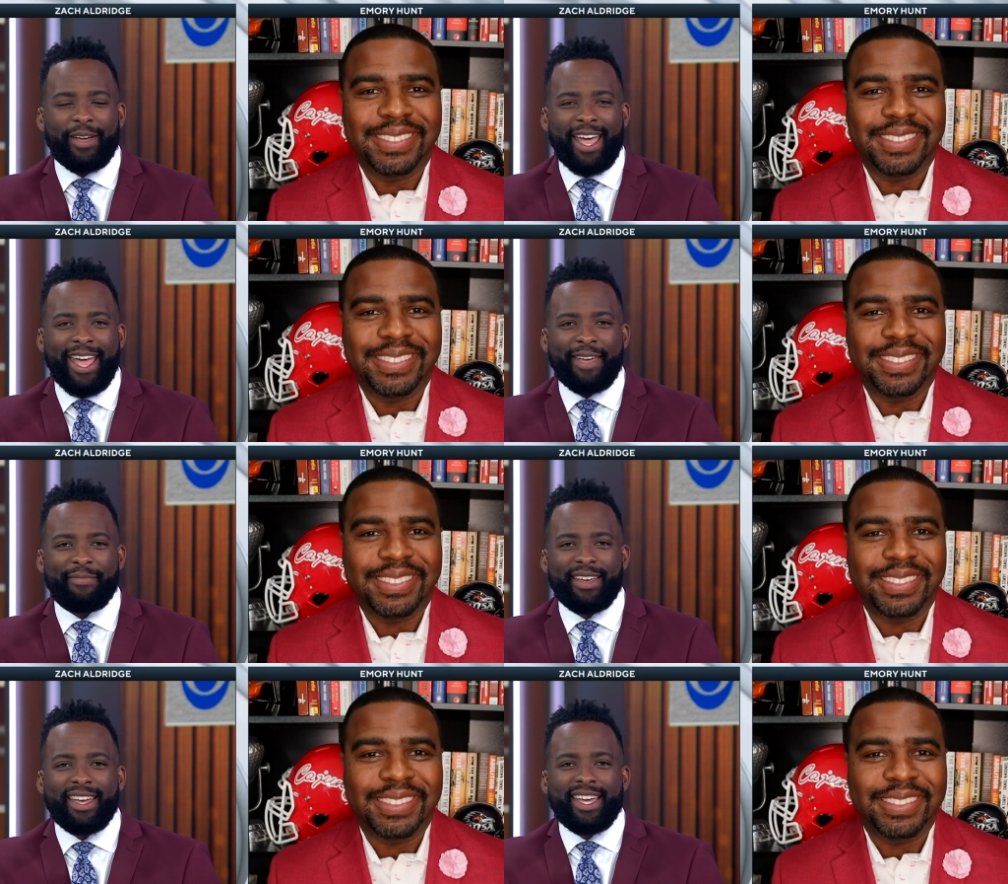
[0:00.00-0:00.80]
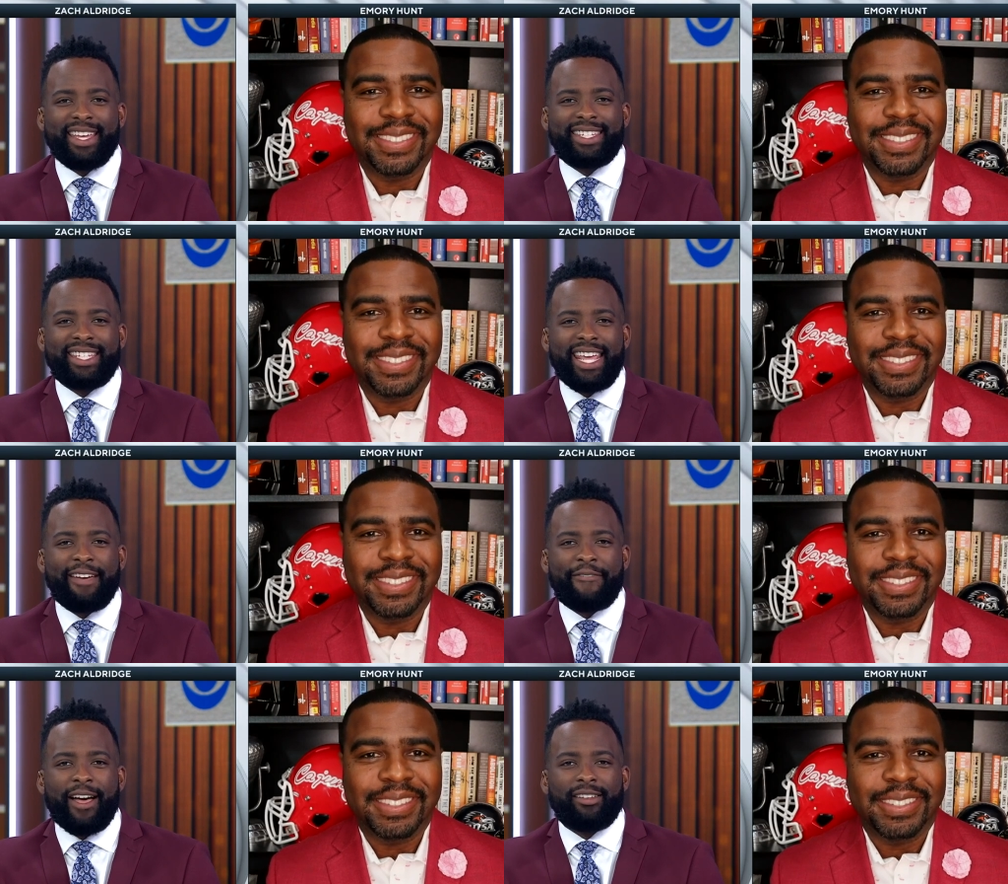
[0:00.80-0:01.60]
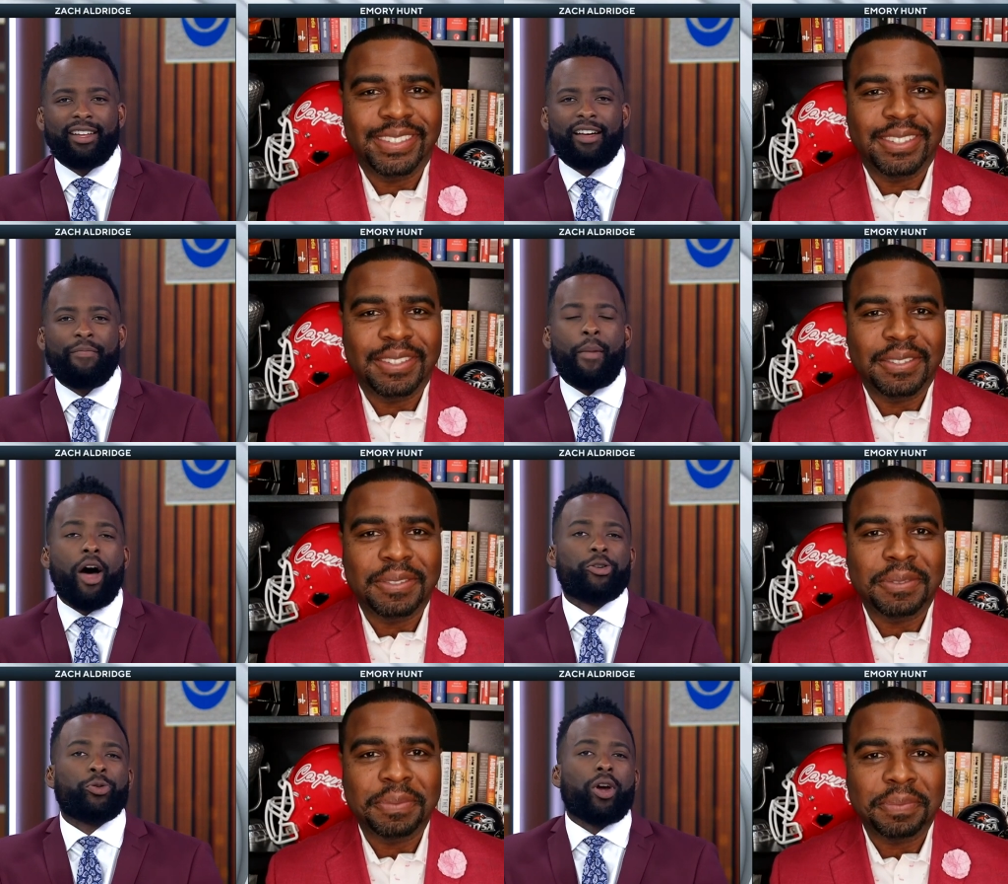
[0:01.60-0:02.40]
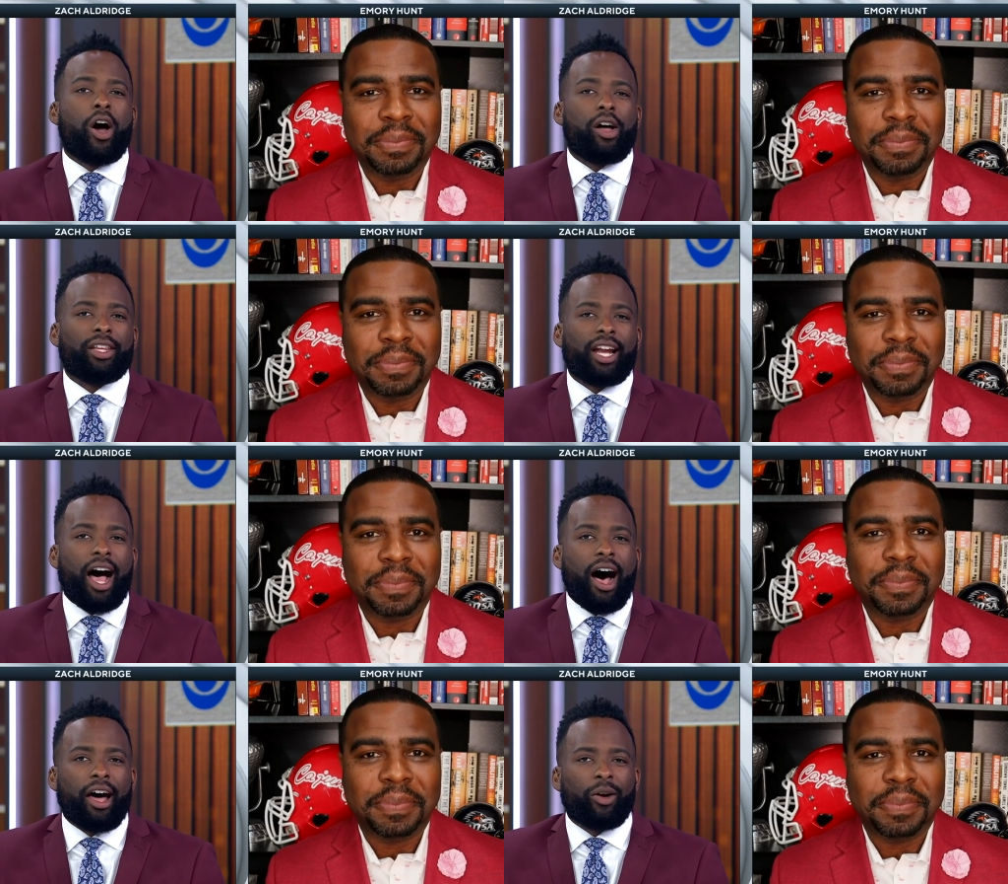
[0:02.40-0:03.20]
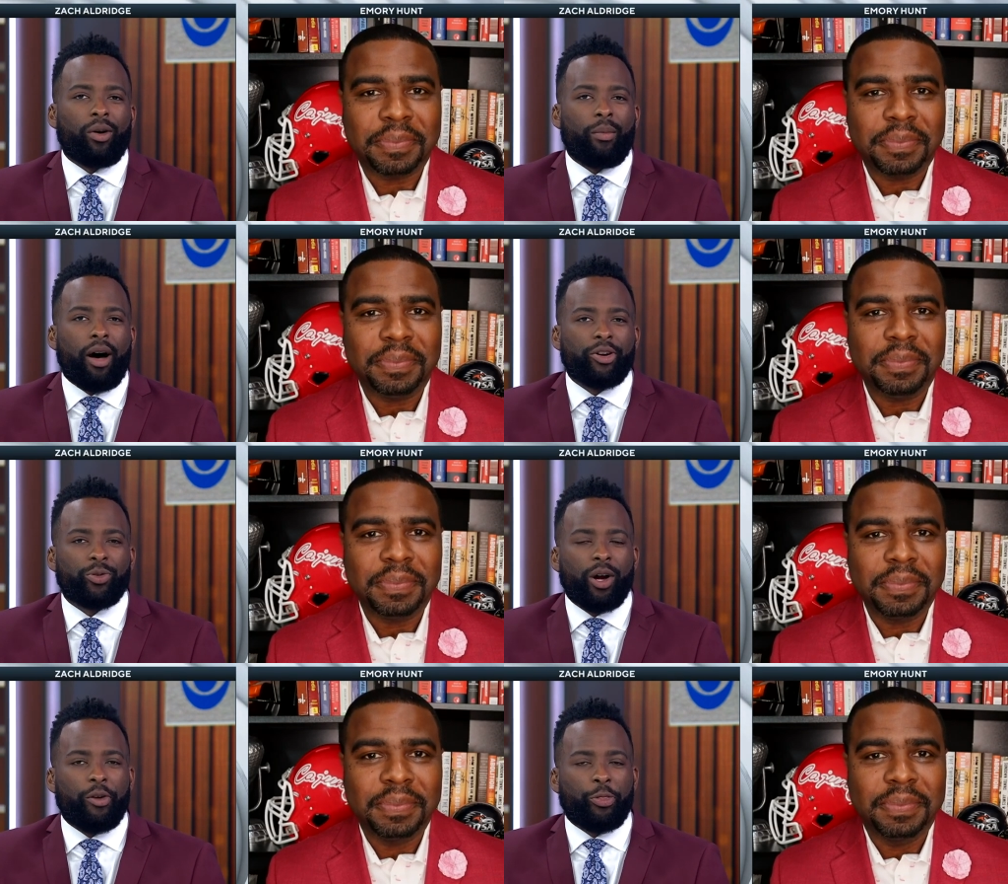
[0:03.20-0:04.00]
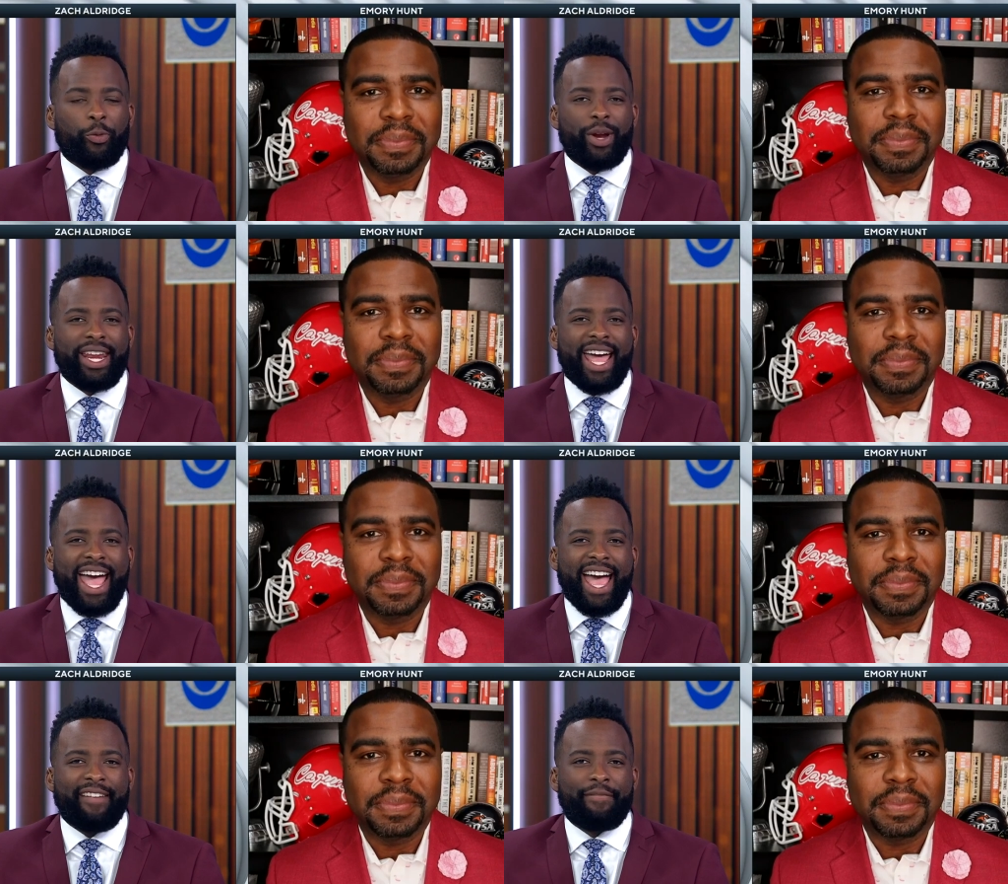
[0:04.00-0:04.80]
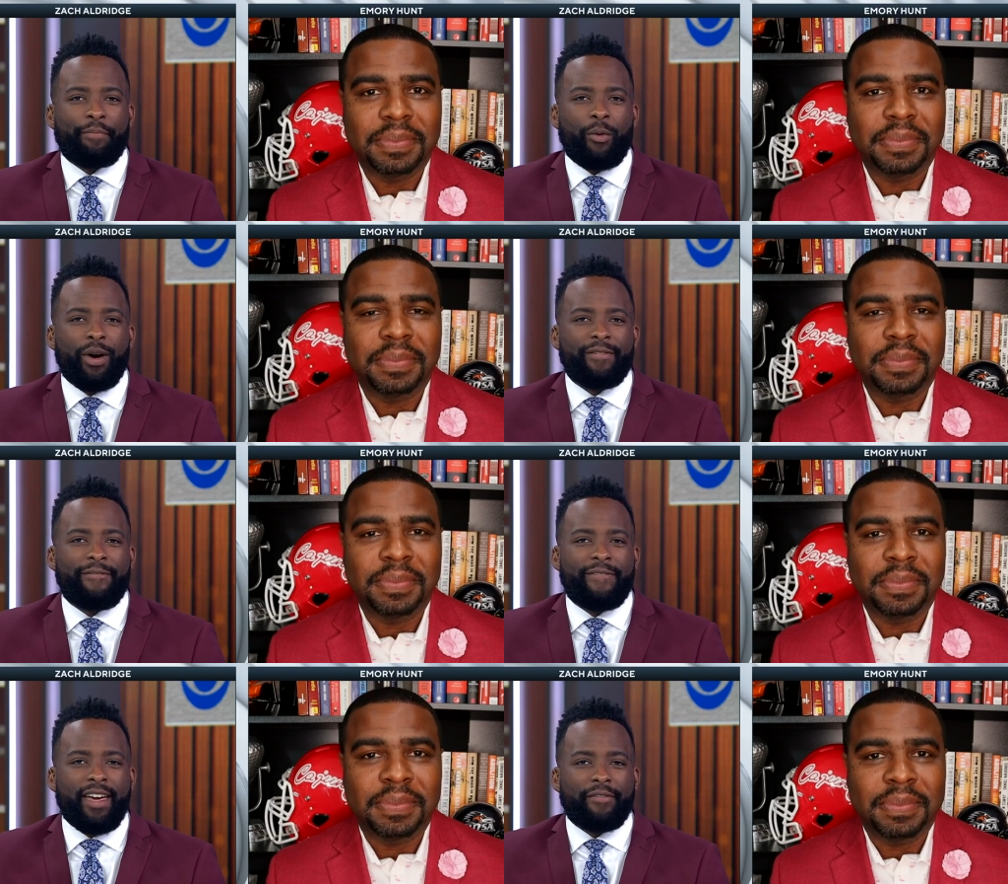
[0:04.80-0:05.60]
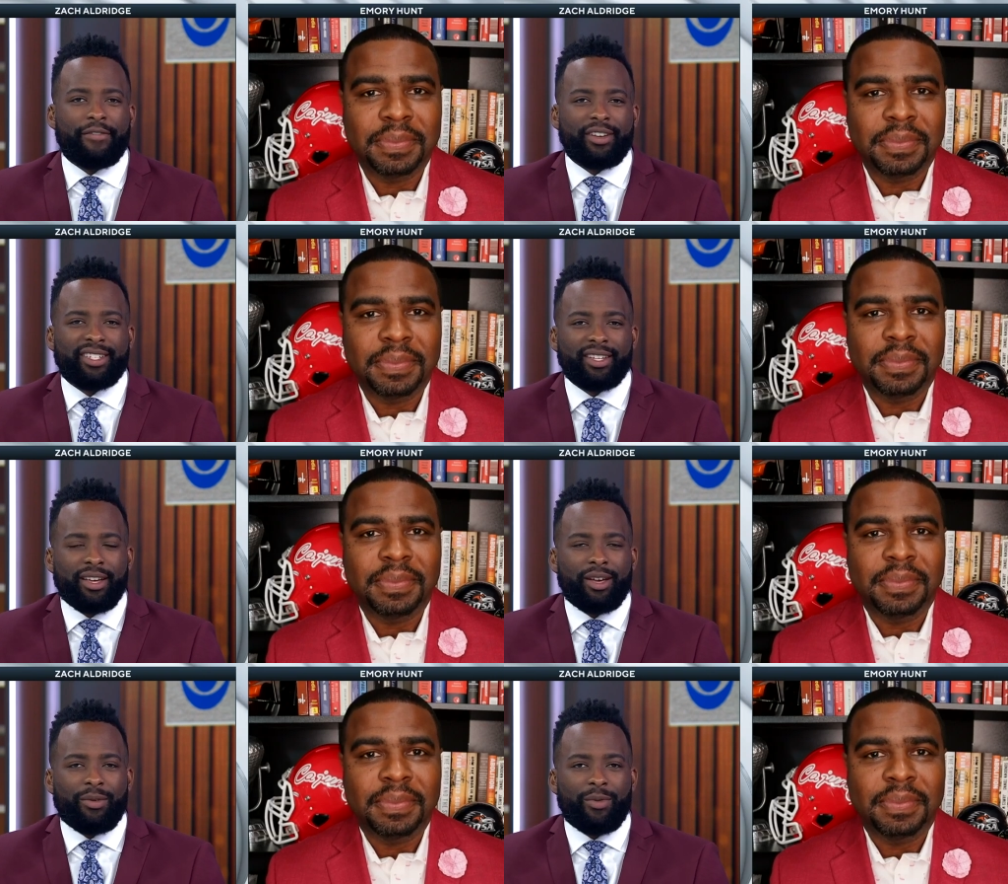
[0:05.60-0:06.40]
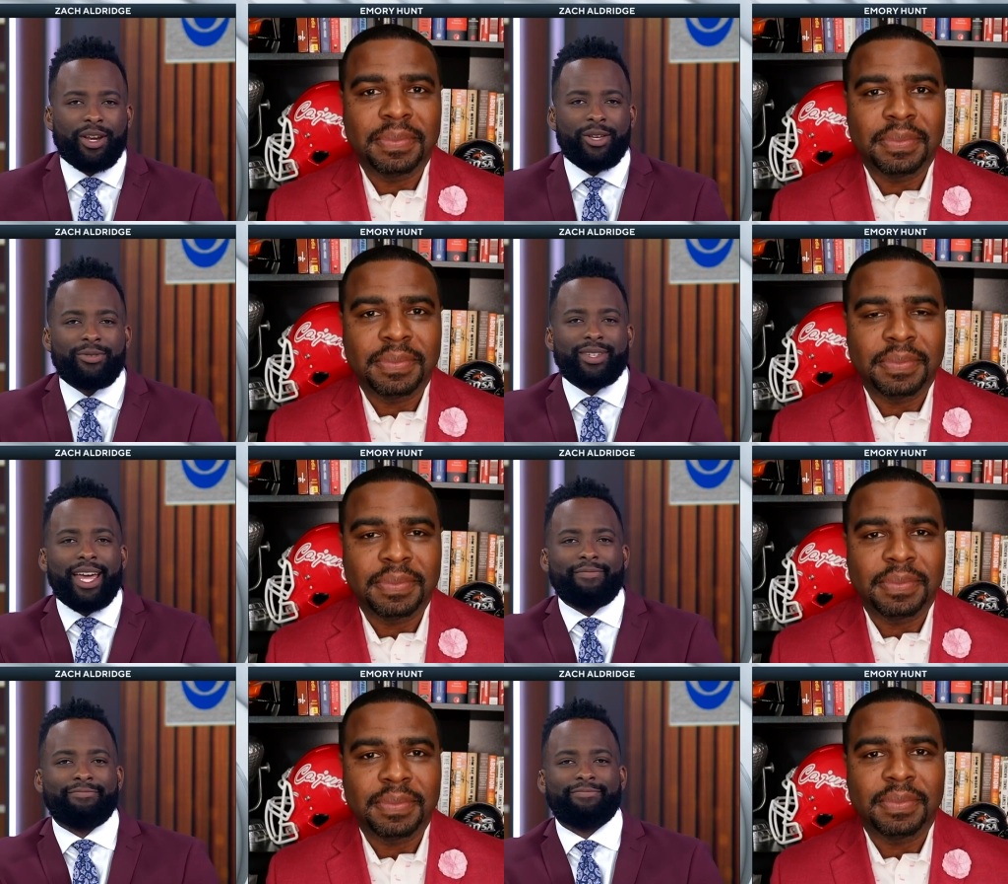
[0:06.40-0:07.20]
Speaker 1: game, CFL love, Montreal and Ottawa. Montreal three and a half point favorites. What do you say?